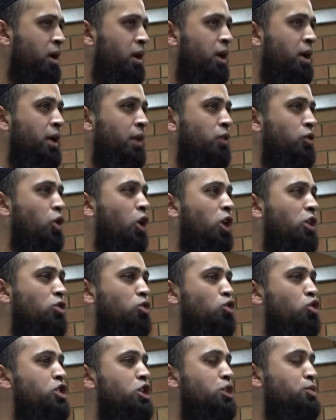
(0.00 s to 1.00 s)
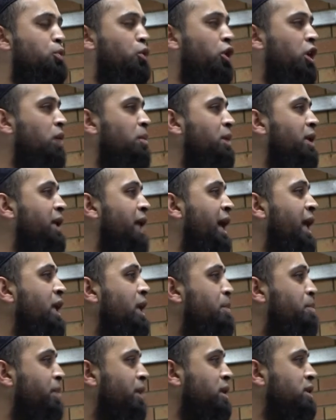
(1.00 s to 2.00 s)
not to just put him in any
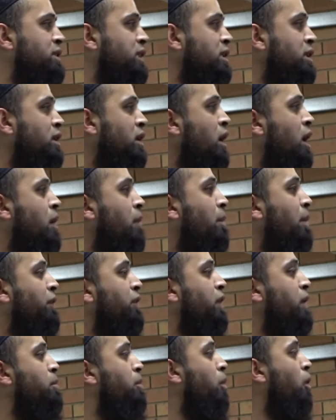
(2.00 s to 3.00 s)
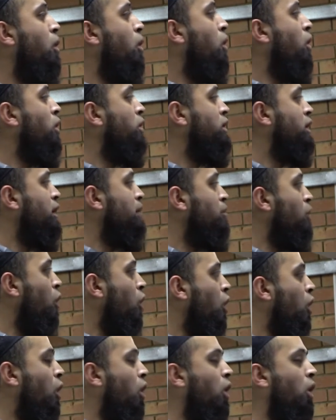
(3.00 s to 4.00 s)
prison, but they brought him
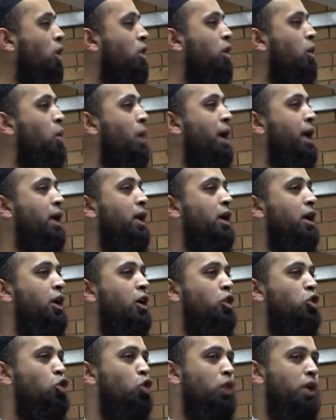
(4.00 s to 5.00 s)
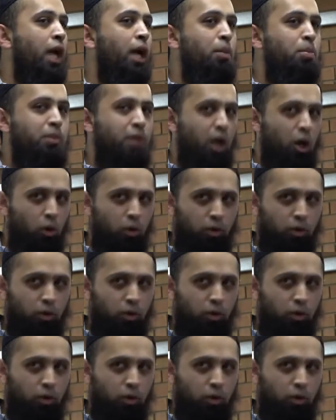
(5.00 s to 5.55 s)
all the way to Cape Town.